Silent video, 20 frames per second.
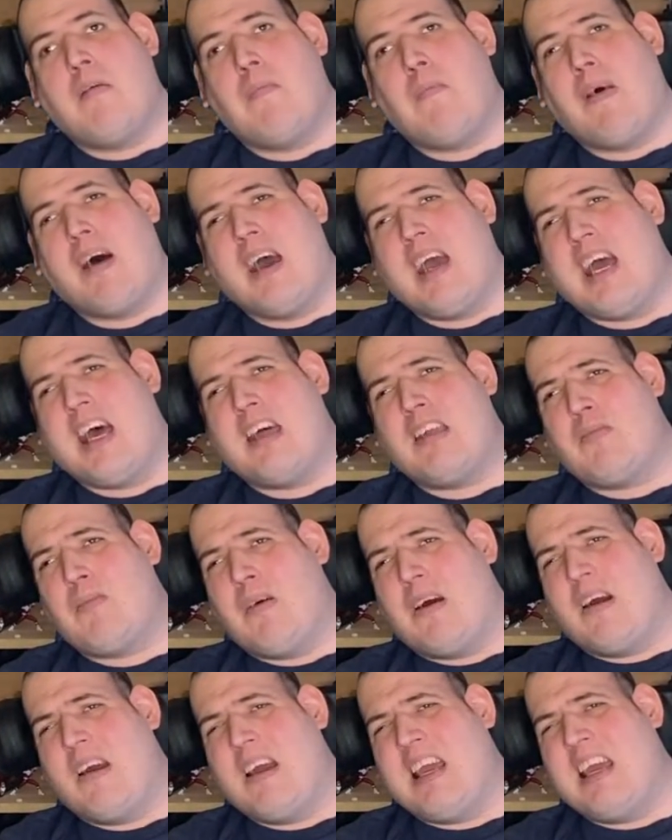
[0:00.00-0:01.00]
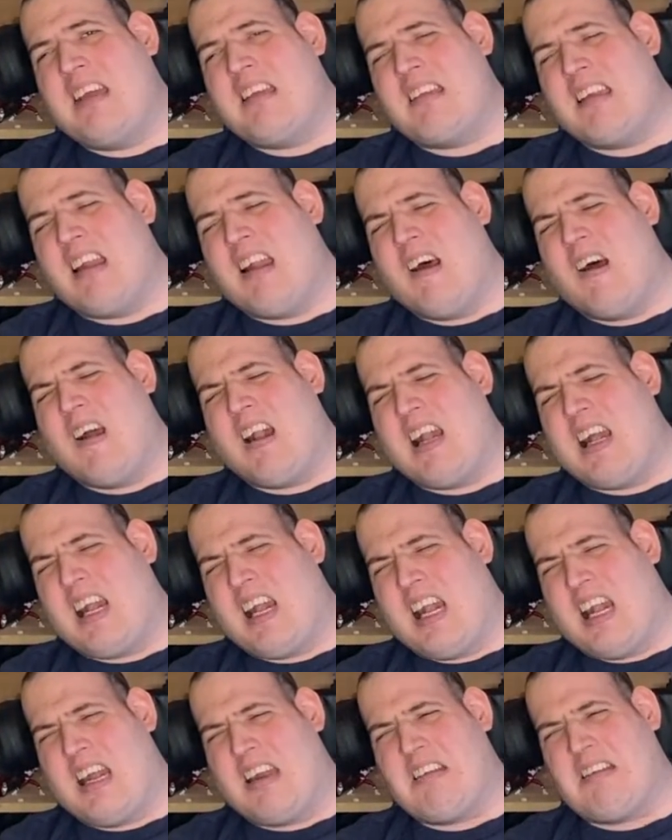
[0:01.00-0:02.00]
by Hasbro. He's a Lightning
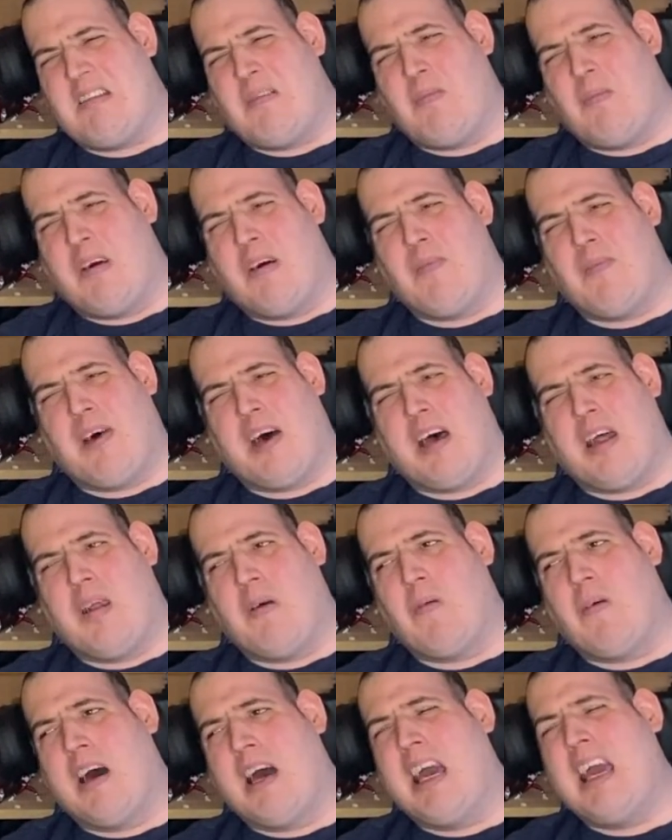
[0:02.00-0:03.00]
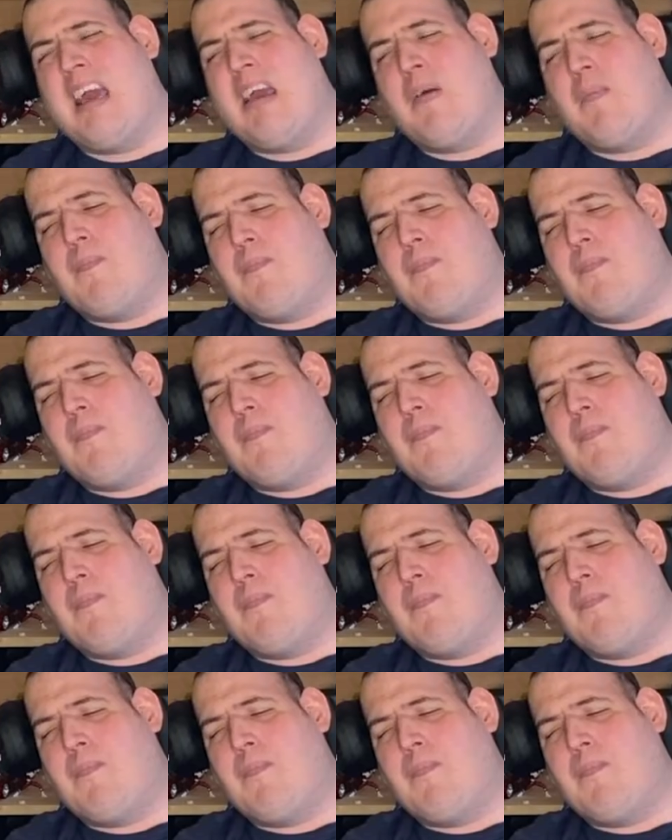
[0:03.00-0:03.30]
Faction one, by the way.